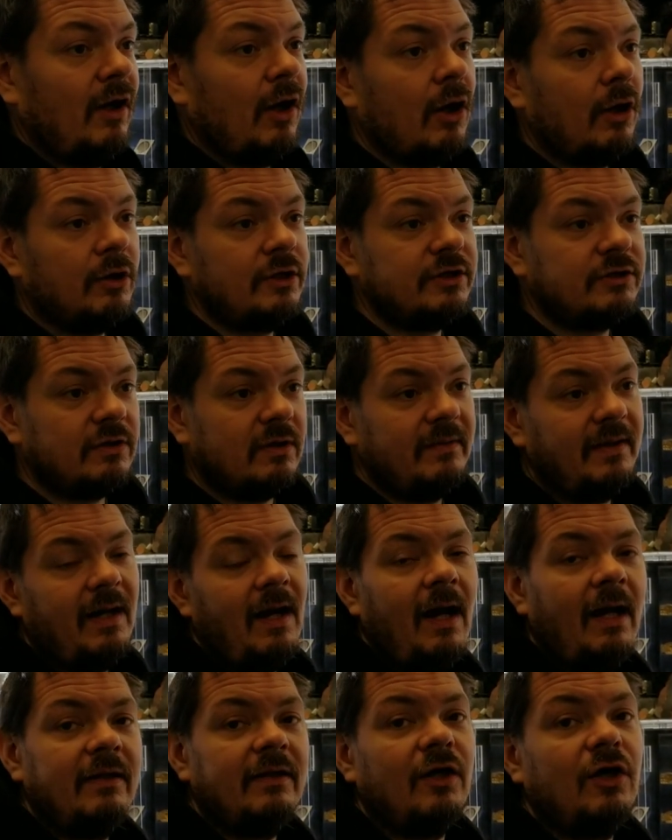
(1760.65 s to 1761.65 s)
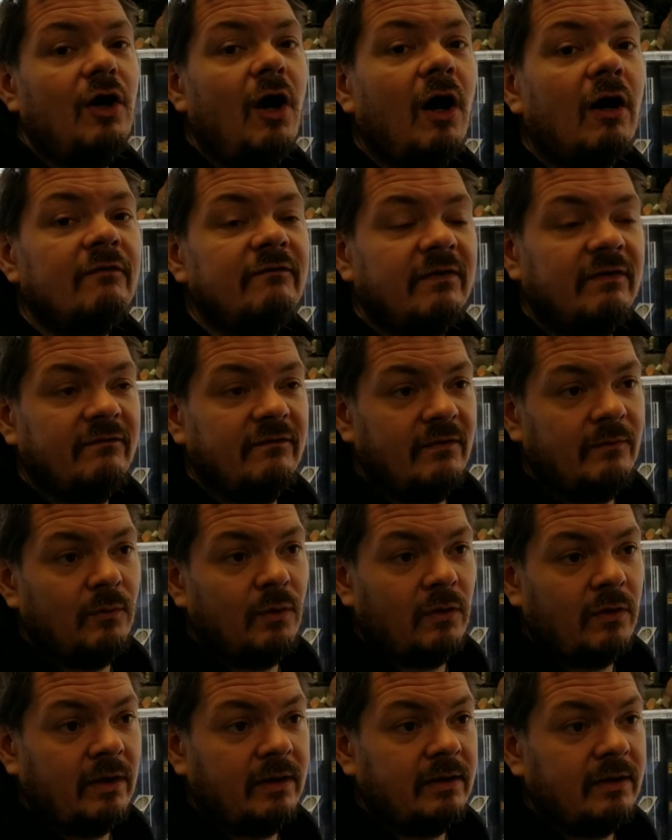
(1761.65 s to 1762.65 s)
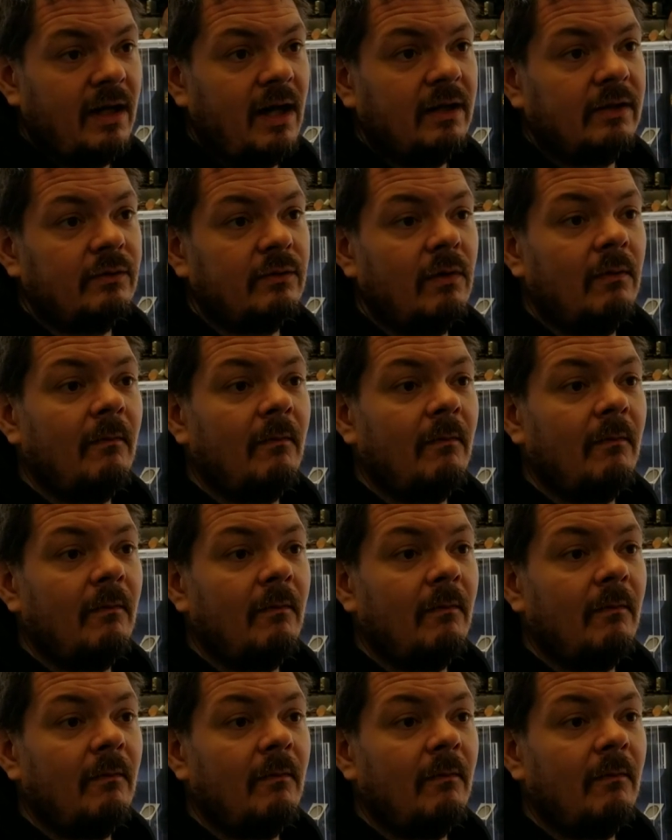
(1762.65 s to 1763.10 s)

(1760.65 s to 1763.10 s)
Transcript: artistry behind the carving of the Morgan dollar